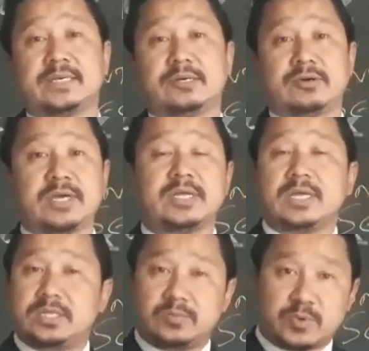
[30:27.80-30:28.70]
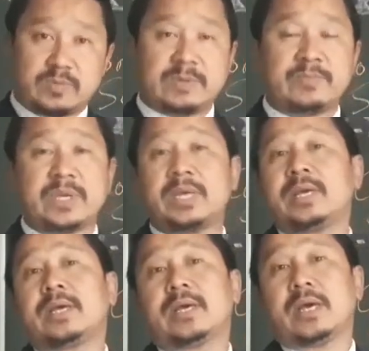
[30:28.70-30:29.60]
okay, the problem may
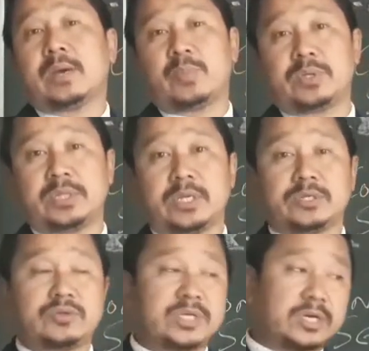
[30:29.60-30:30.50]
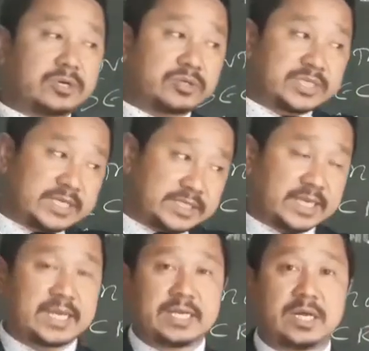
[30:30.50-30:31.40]
happen there. So in order to
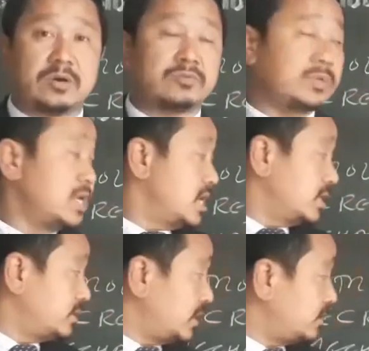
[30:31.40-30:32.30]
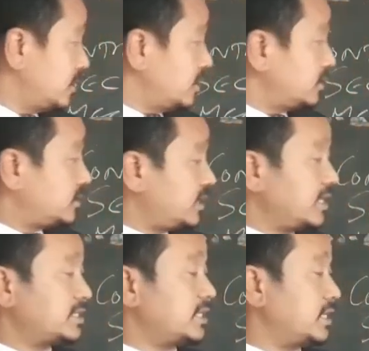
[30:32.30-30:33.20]
check it down, then
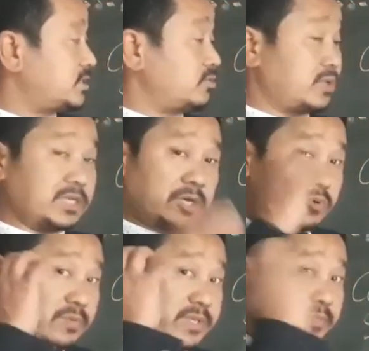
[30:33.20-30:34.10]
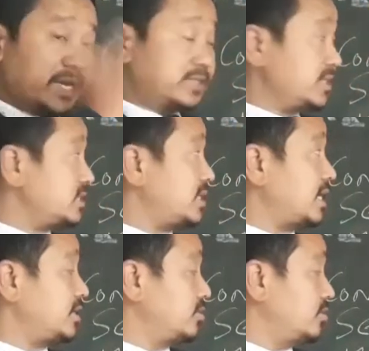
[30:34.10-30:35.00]
TSH, okay, there will be the message
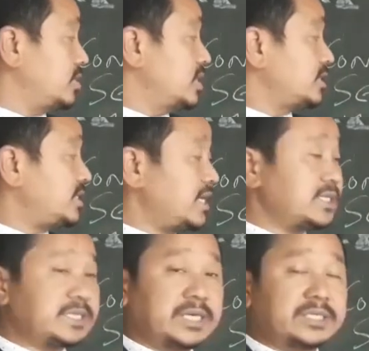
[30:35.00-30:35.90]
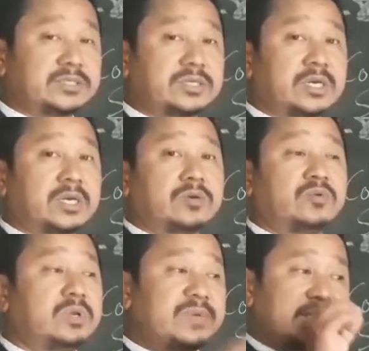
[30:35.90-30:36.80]
that TSH
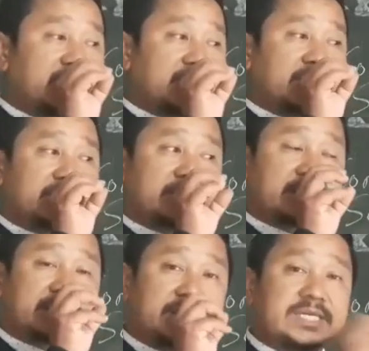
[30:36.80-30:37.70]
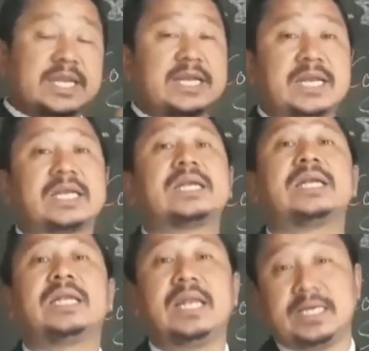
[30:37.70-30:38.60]
will be secreted
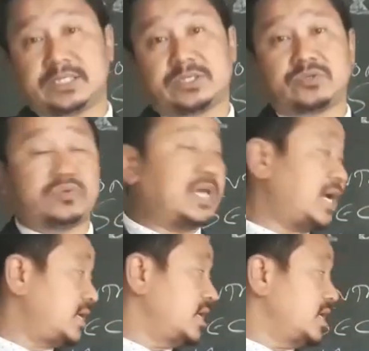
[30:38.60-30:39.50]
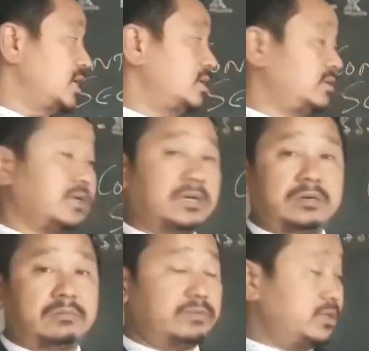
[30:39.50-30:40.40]
less, so that
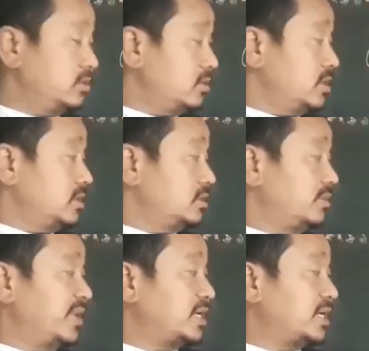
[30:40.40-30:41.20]
the the